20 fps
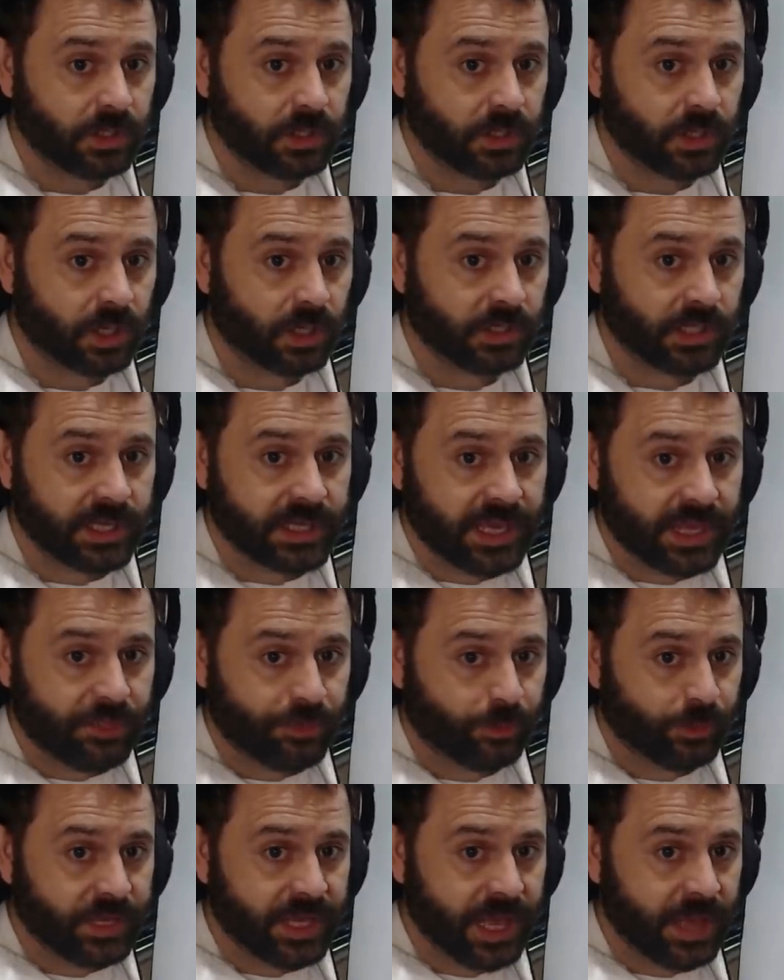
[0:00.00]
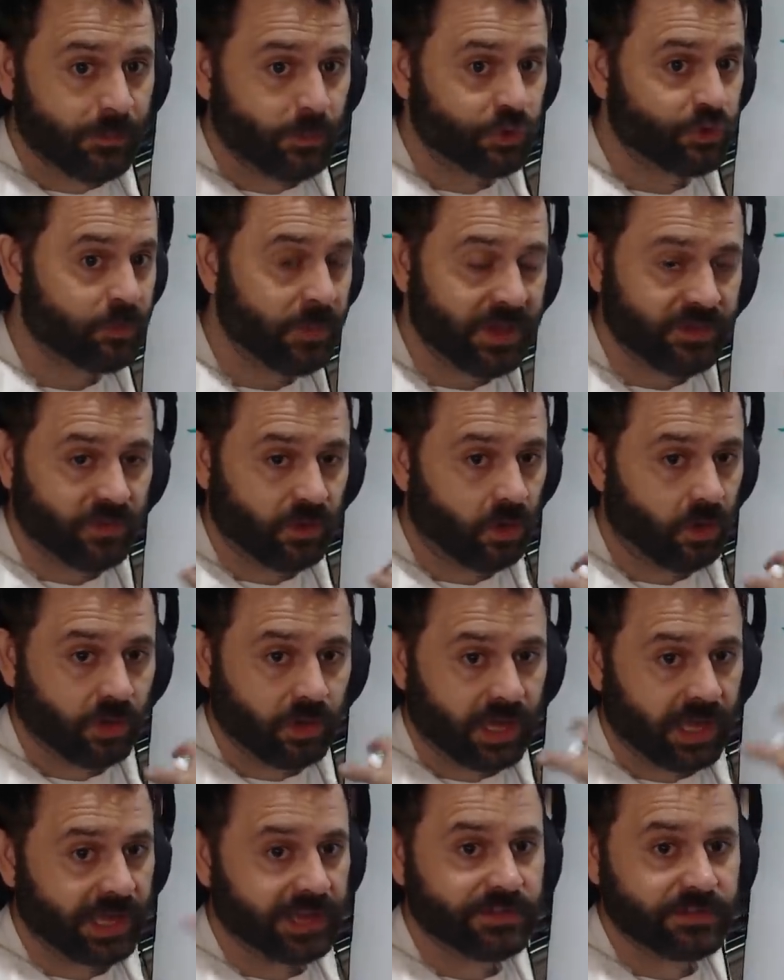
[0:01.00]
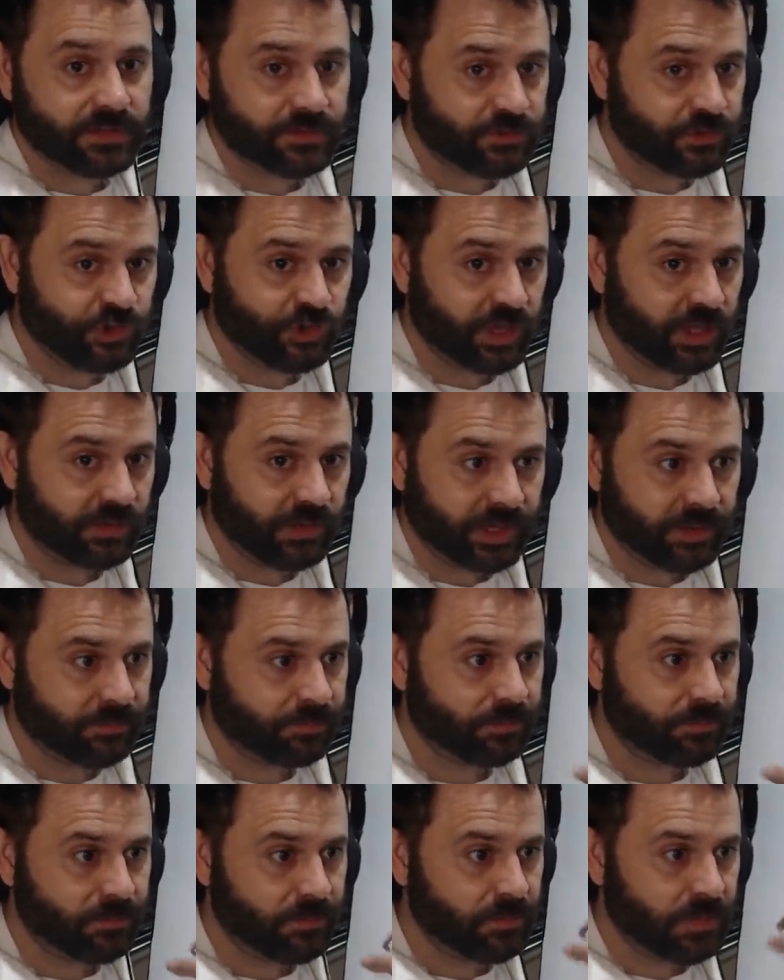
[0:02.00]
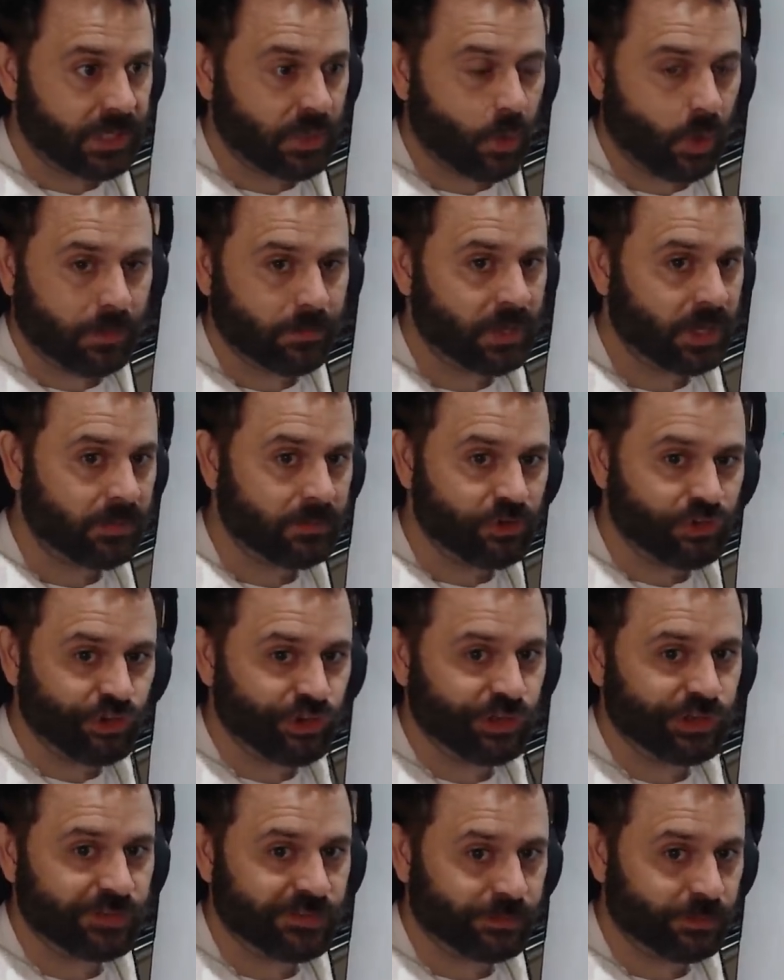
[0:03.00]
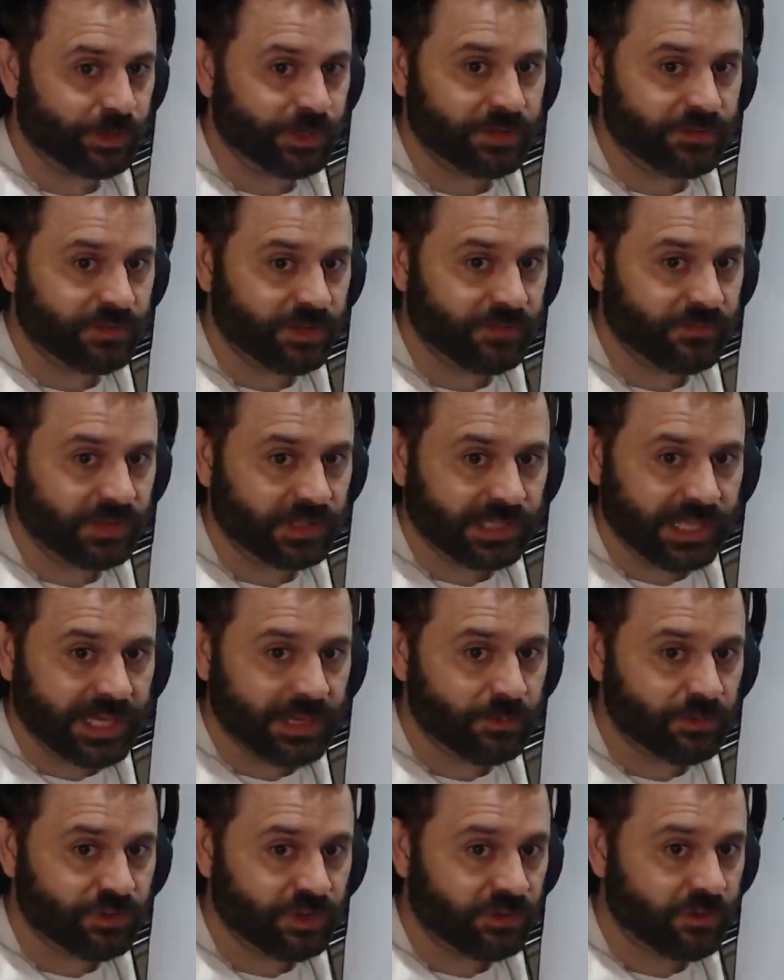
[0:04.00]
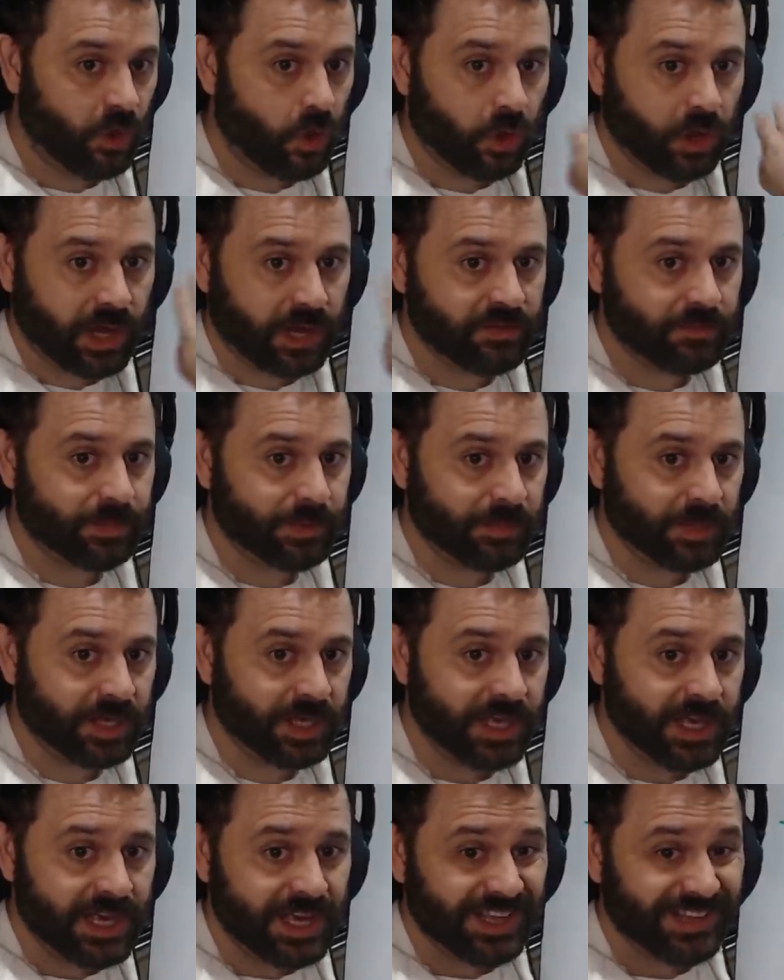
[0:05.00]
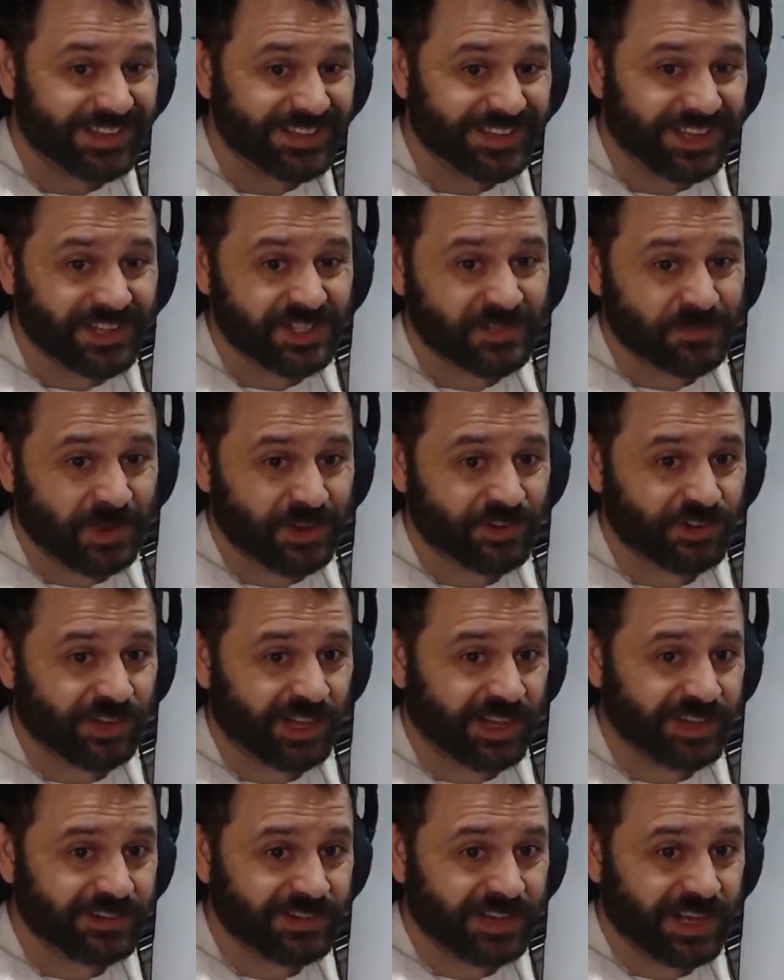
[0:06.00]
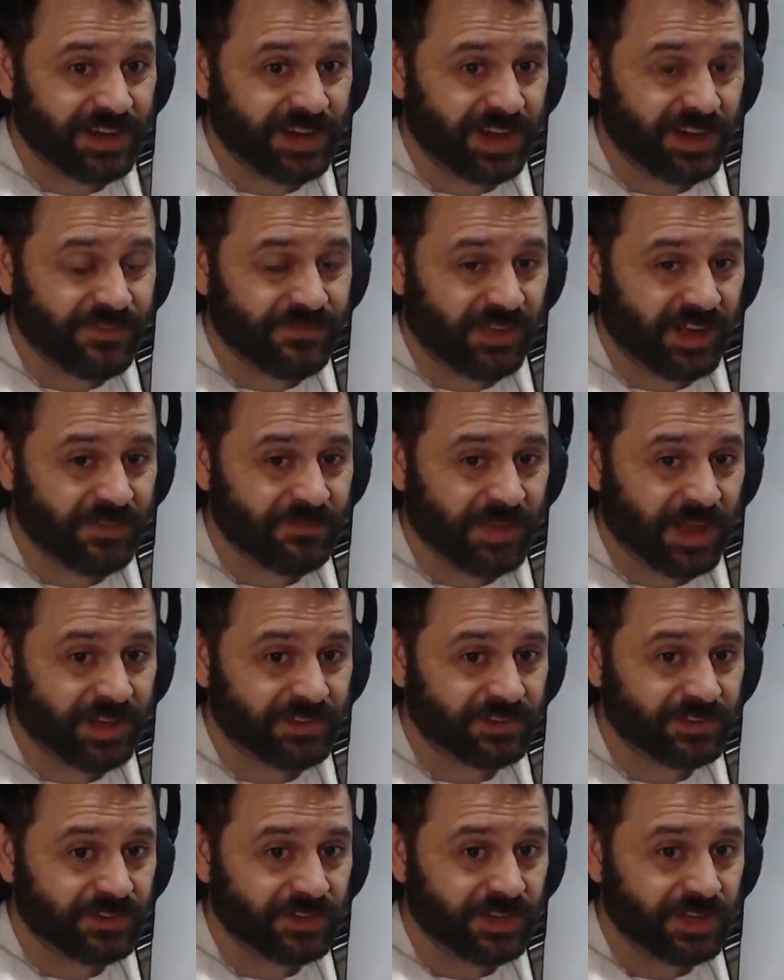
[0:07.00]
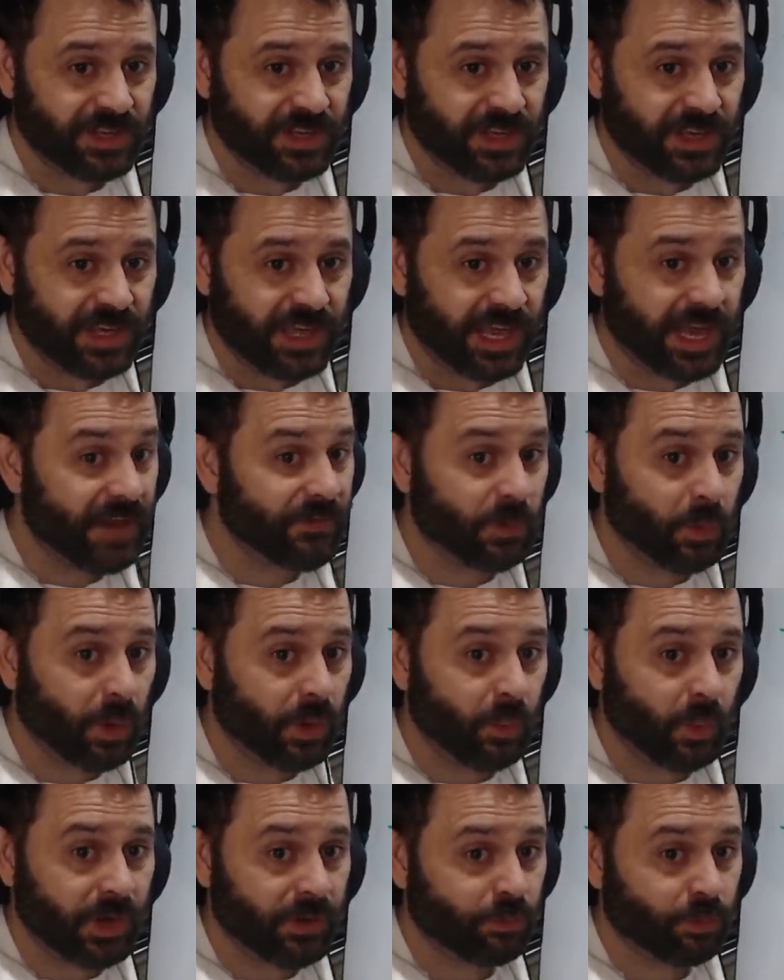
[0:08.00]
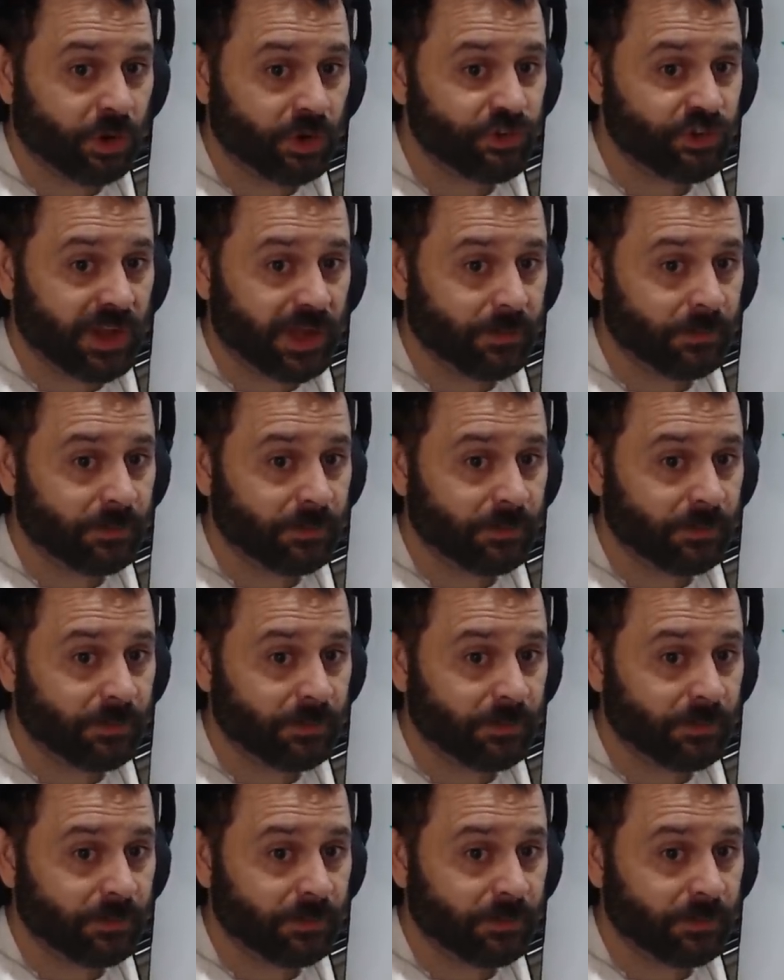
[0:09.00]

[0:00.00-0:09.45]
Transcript: unlike 3M, which makes all kinds of shit like equipment and machines and stuff, and Lake, which does all kinds of BB. these guys specialize in N95 masks. And everyone went and rushed out and